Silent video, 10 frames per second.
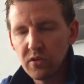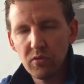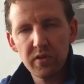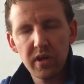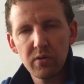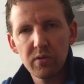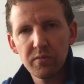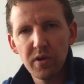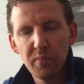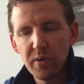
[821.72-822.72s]
although
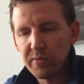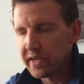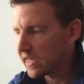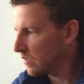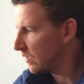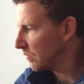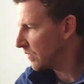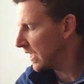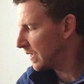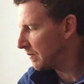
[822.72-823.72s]
not publicly
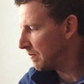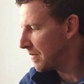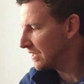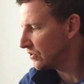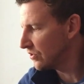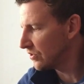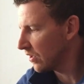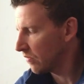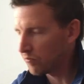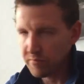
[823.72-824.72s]
um, mentioned
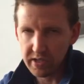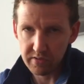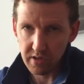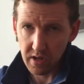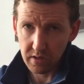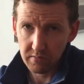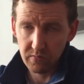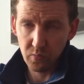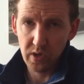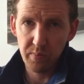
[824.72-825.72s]
on places like
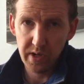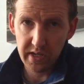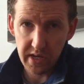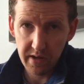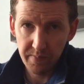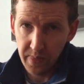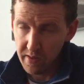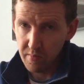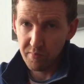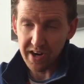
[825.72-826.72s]
Wikipedia
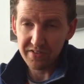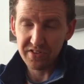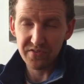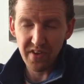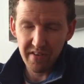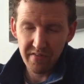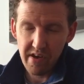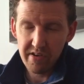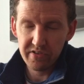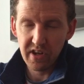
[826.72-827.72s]
brass is very
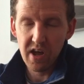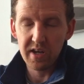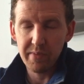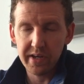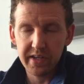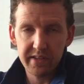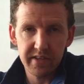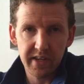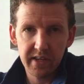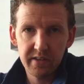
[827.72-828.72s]
very slightly
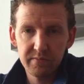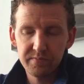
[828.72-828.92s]
magnetic